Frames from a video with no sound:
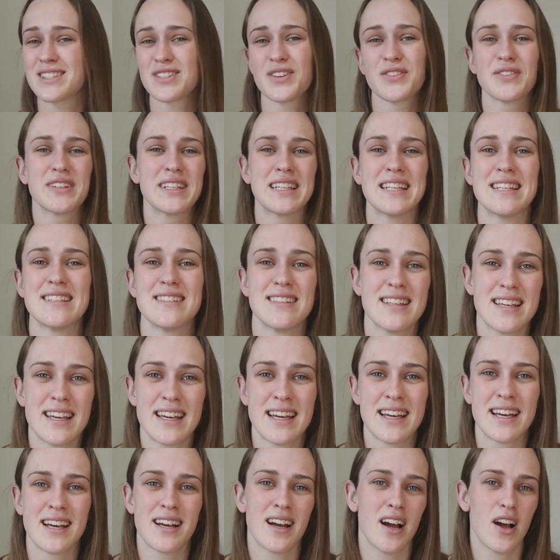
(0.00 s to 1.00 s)
that's not really
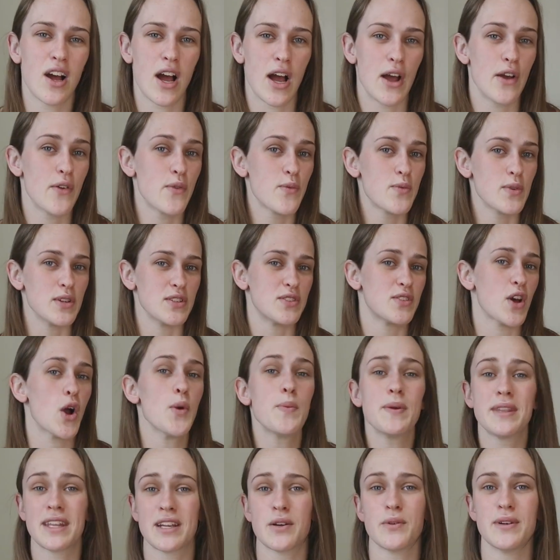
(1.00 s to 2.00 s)
there, I was
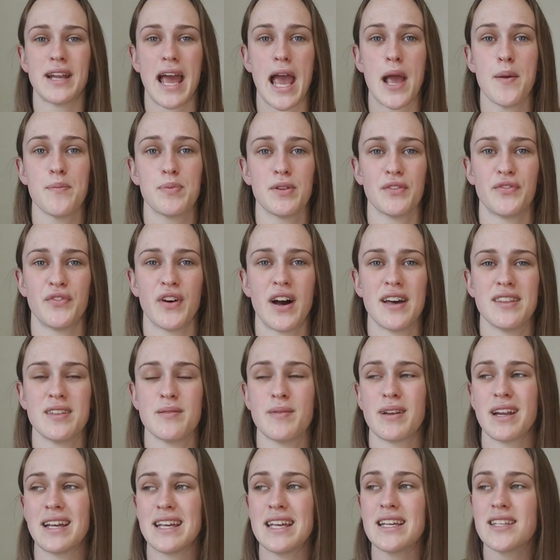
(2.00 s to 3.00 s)
hoping that it would amplify
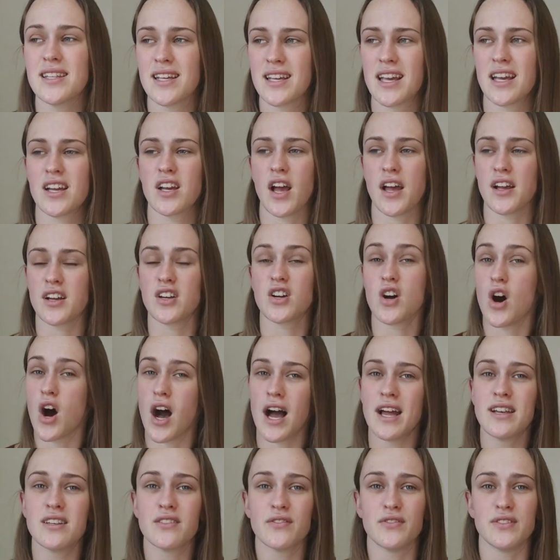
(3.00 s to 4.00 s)
them, and I guess like it
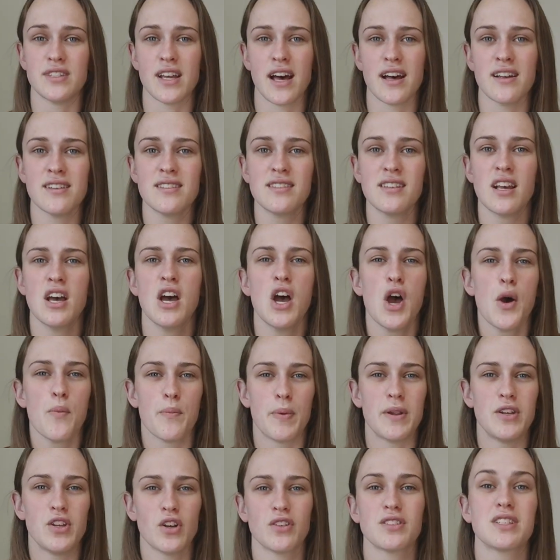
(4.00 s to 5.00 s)
kind of does,
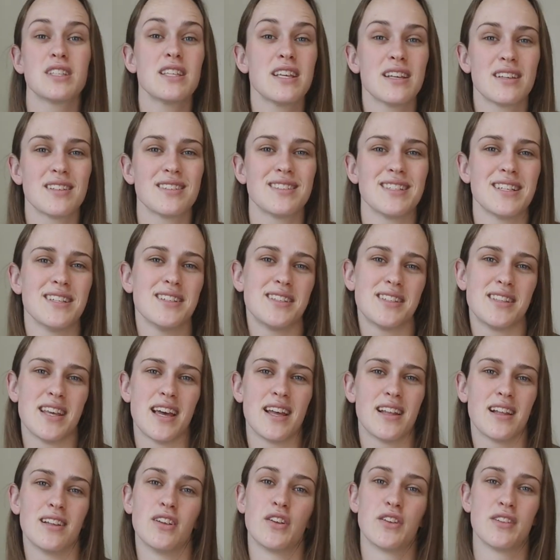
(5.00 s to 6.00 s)
but not to the extent
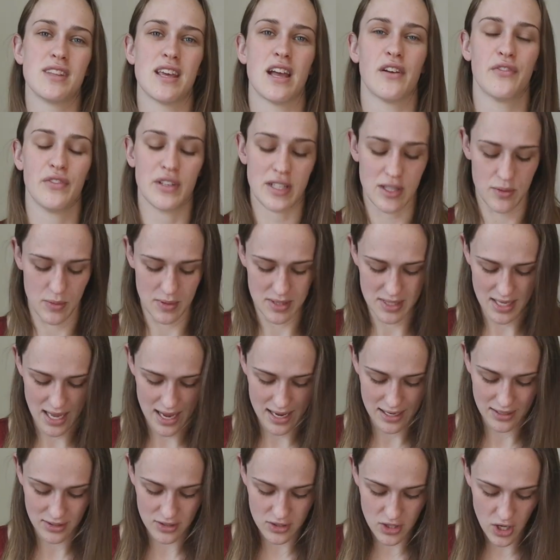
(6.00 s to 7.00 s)
that a lot of the athletes were
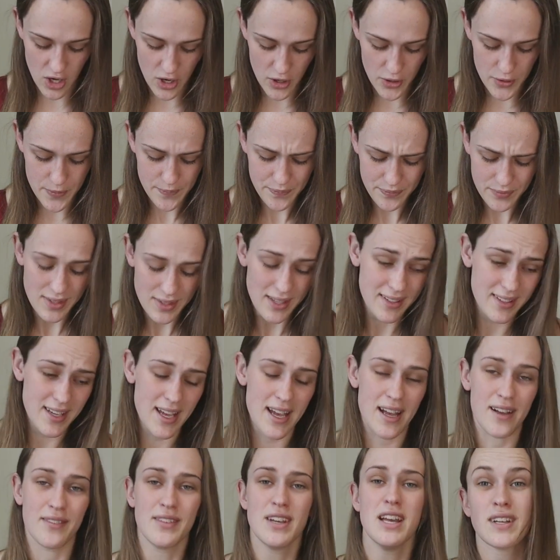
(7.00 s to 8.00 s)
saying. So
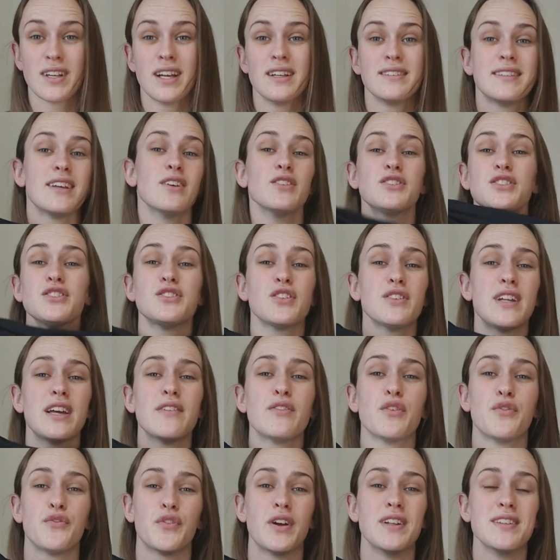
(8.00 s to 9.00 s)
yeah. They also don't
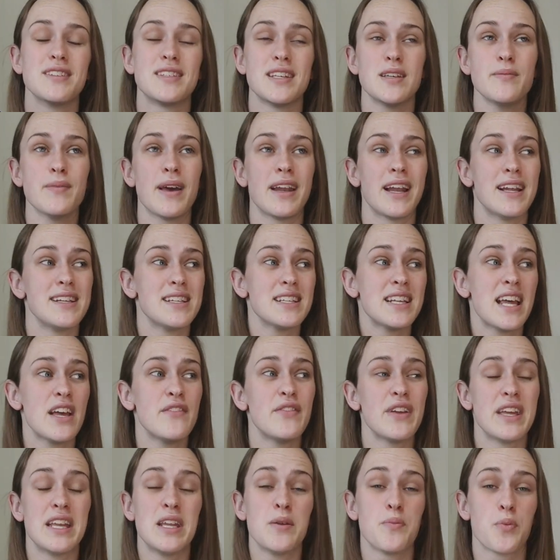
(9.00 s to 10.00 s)
have a front seam, and I didn't
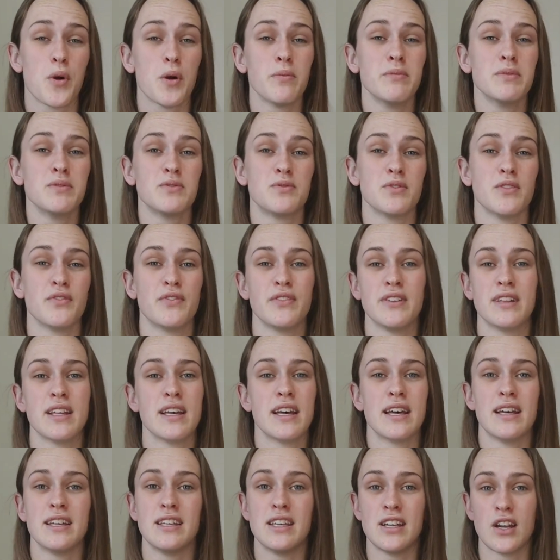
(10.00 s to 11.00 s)
have any problems with
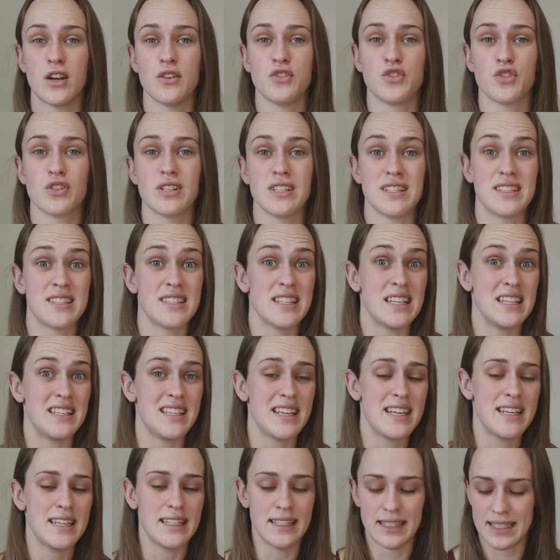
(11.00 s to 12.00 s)
the, you know, dreaded
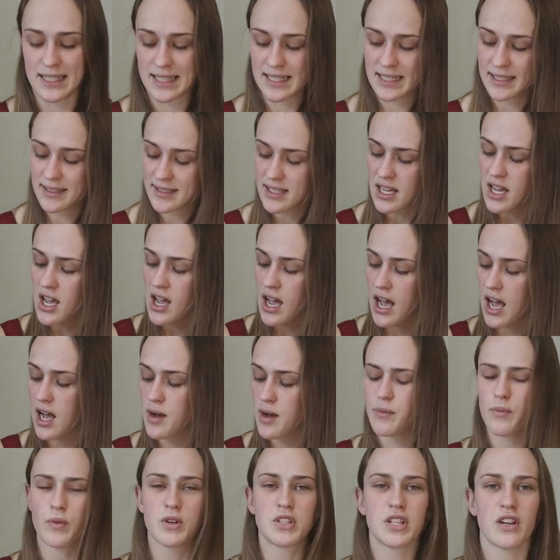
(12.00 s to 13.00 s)
CT in these,
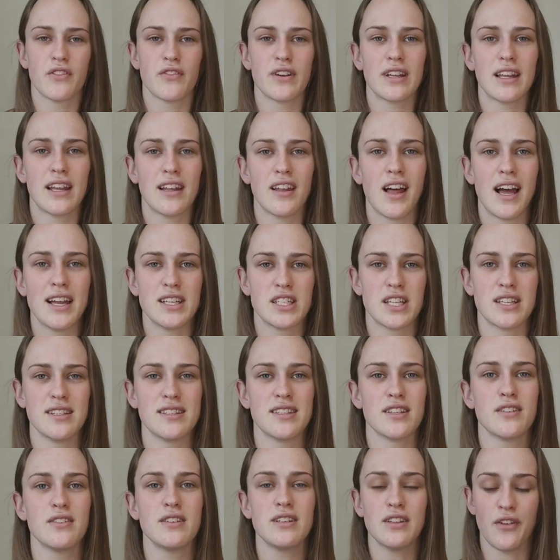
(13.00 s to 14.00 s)
which I really liked
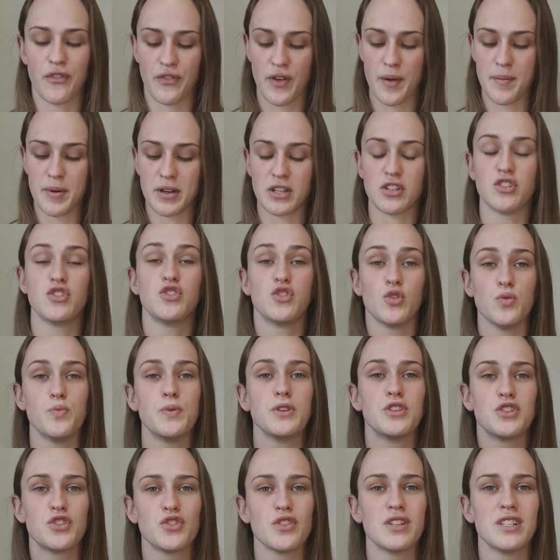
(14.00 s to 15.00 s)
considering the fabric is
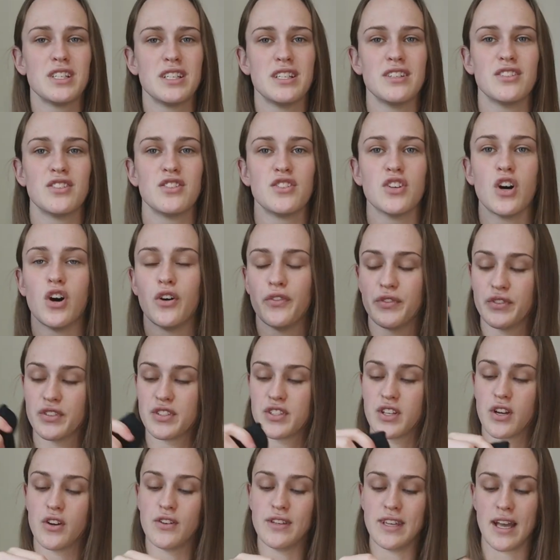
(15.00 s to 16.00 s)
super stretchy and soft.
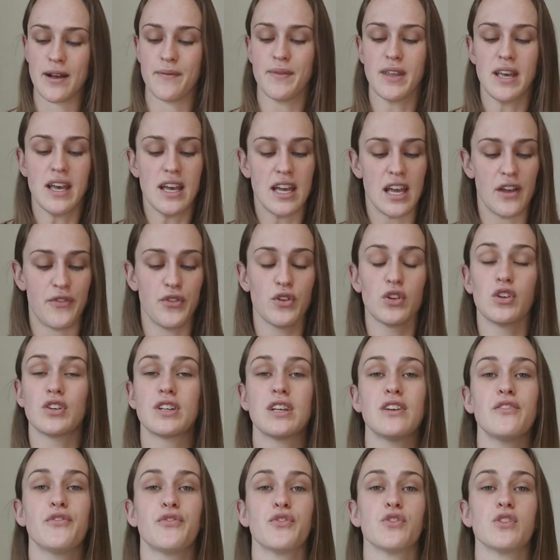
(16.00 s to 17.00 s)
So yeah, if you're
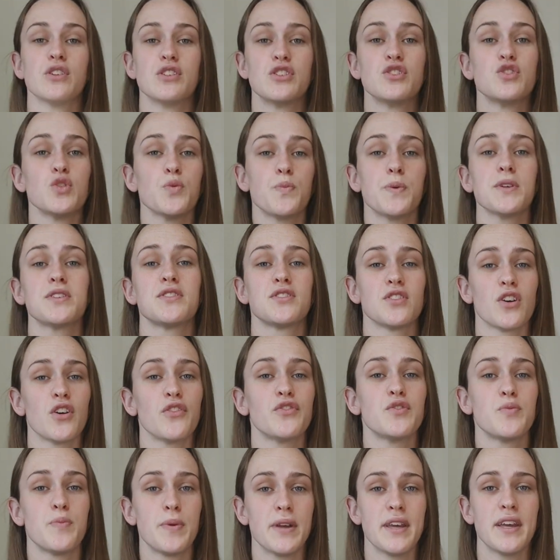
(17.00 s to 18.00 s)
looking for a super
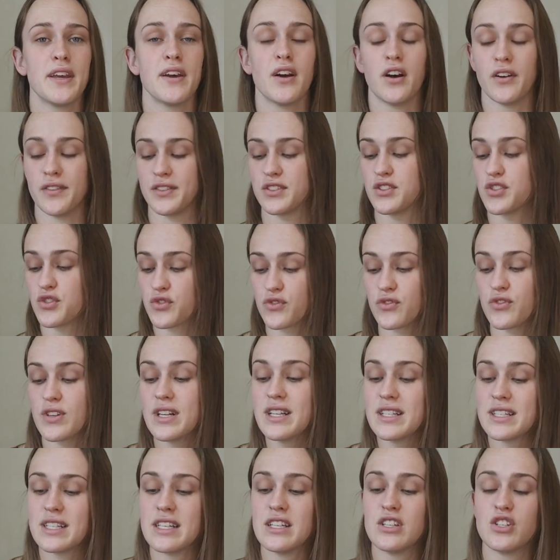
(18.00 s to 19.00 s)
soft pair of
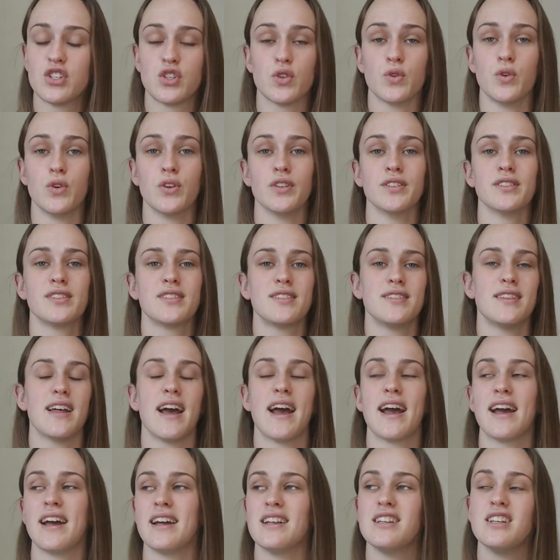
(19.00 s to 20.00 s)
stretchy shorts
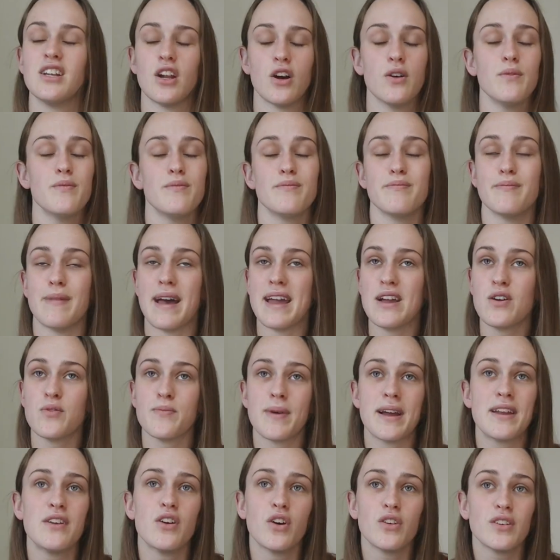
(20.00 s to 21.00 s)
that, you know, may
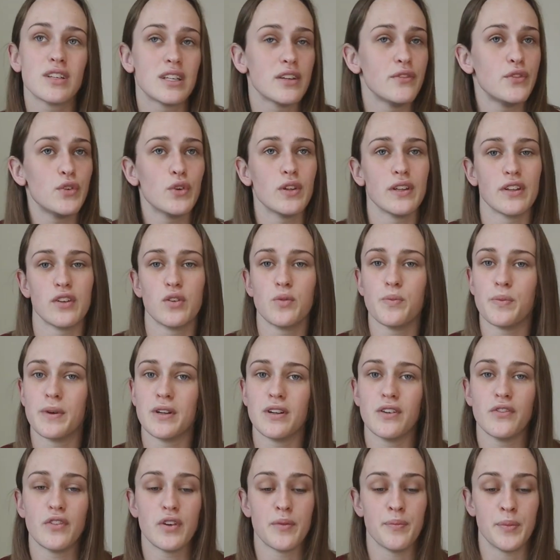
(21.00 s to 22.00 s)
or may not give you a little
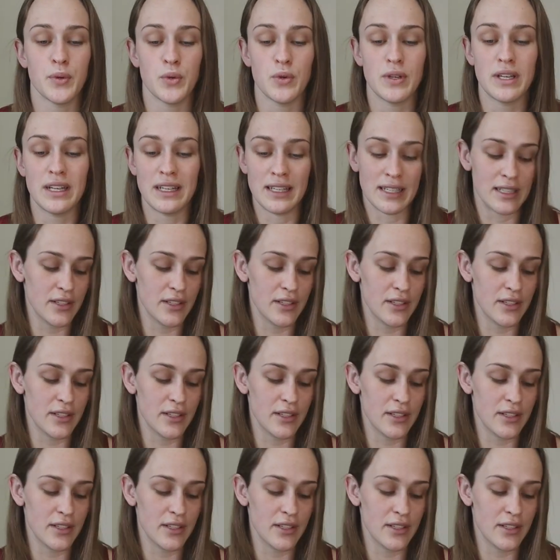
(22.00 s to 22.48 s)
bit of a booty